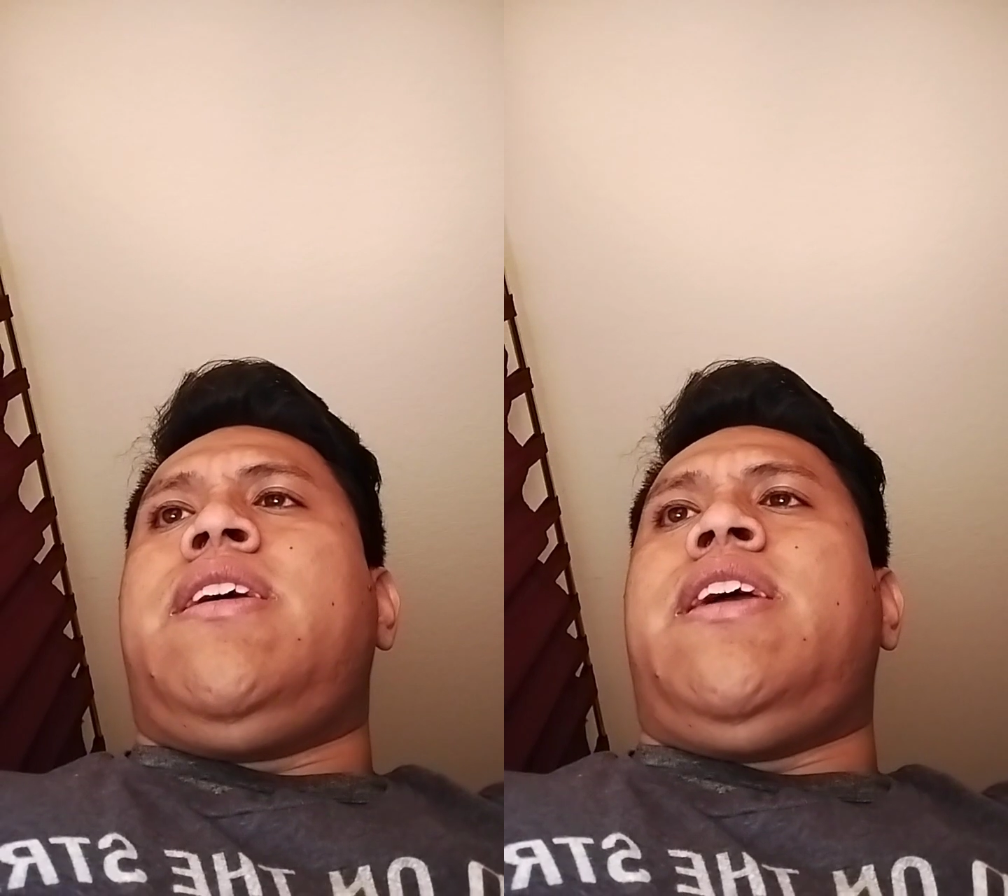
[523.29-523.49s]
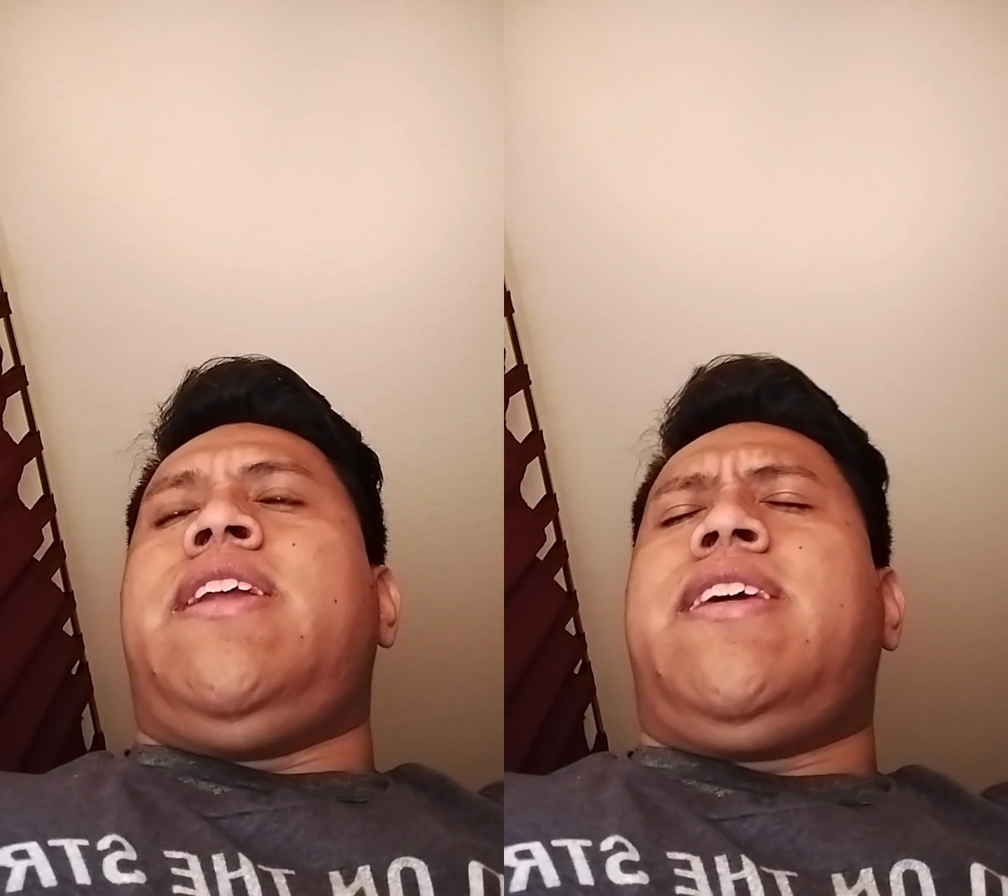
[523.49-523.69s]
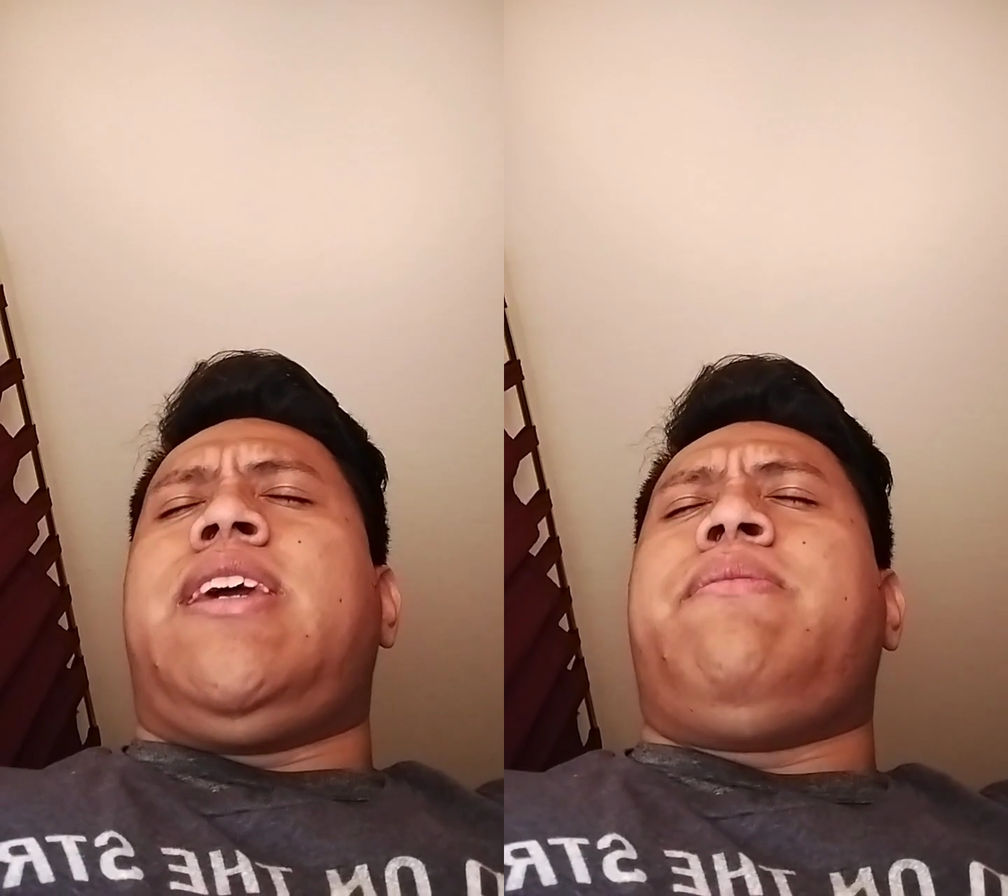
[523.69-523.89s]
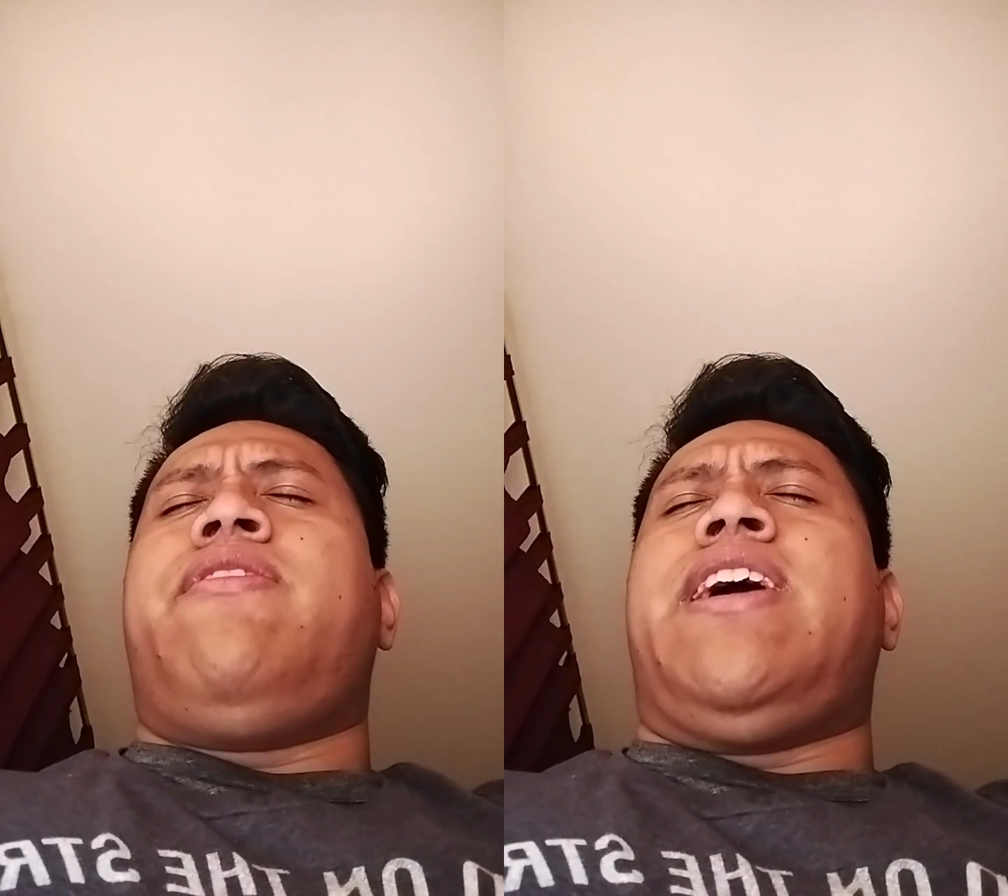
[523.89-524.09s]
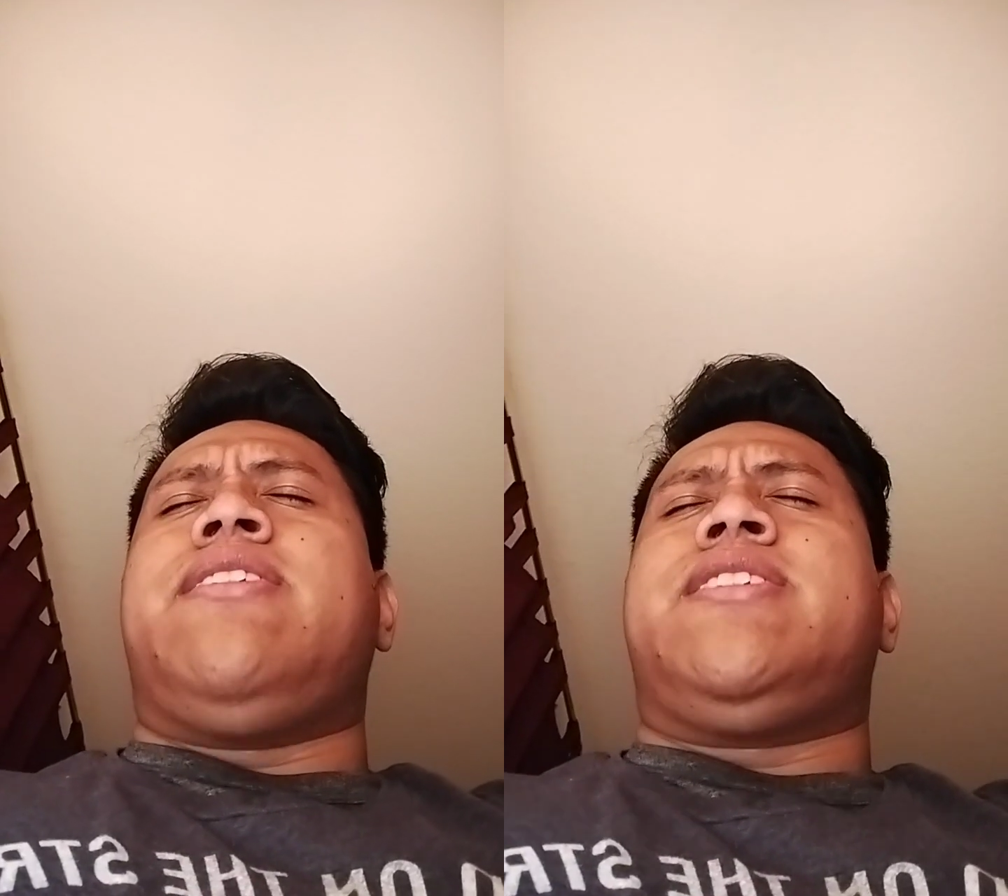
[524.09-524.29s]
indicated by
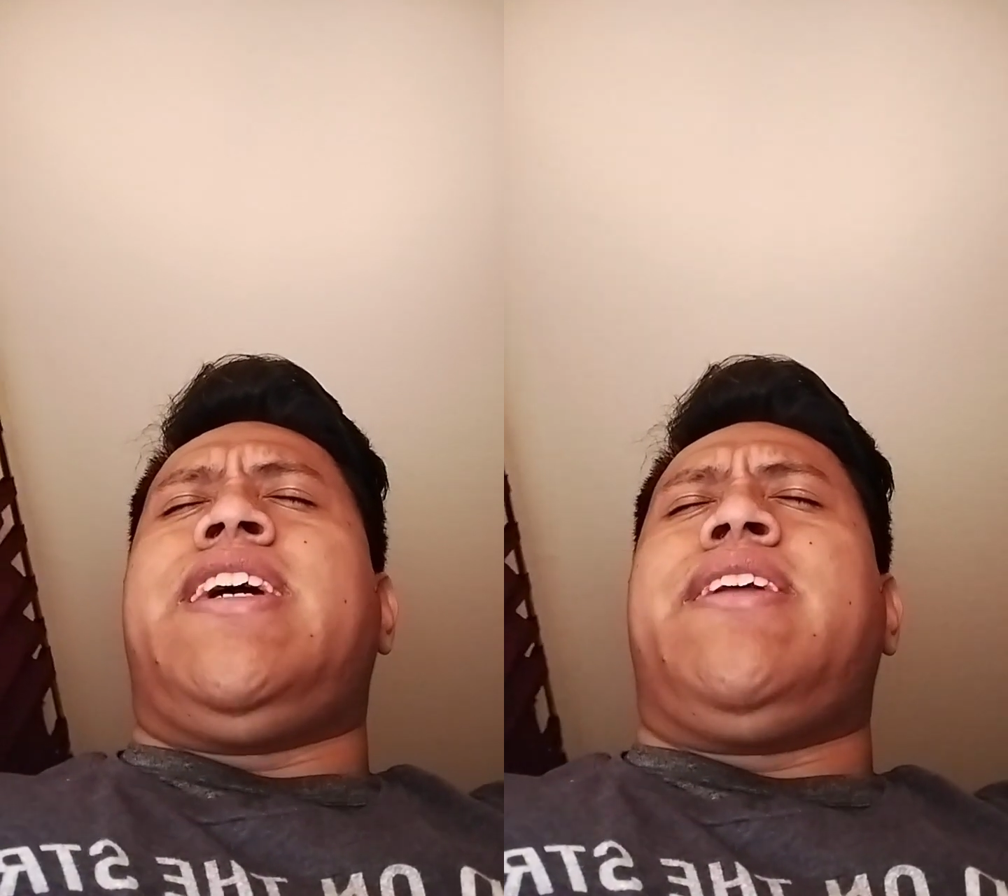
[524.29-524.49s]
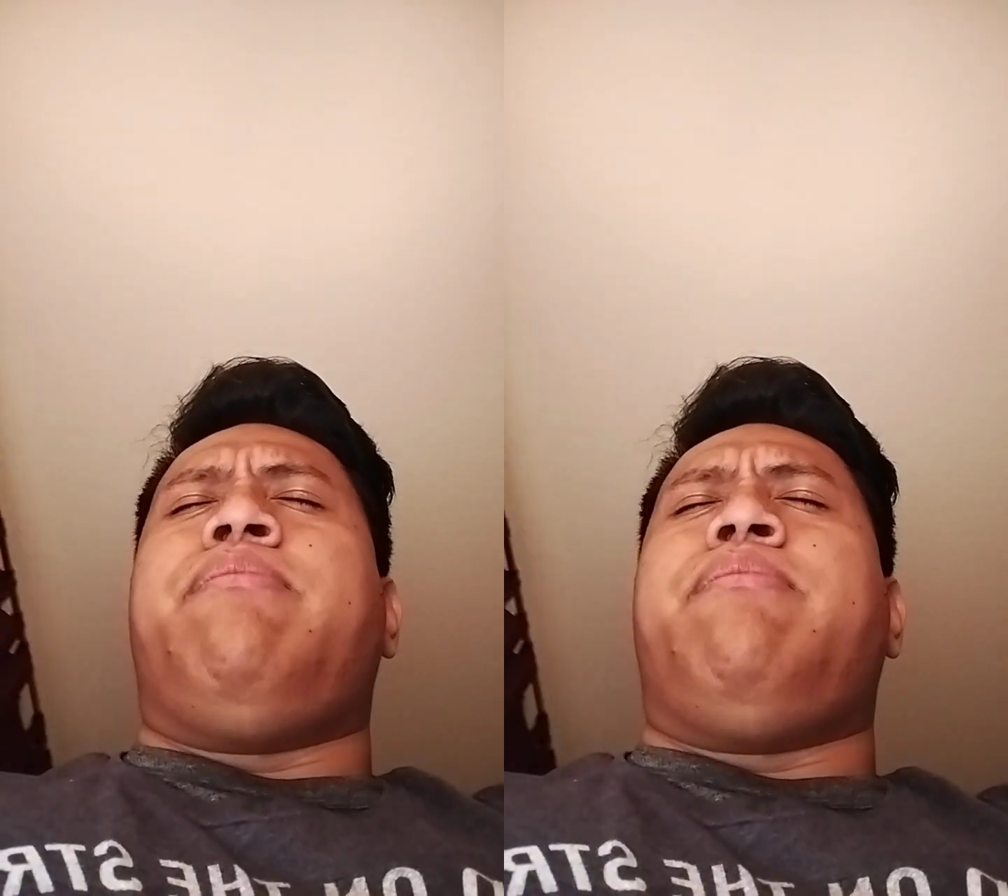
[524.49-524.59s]
value site,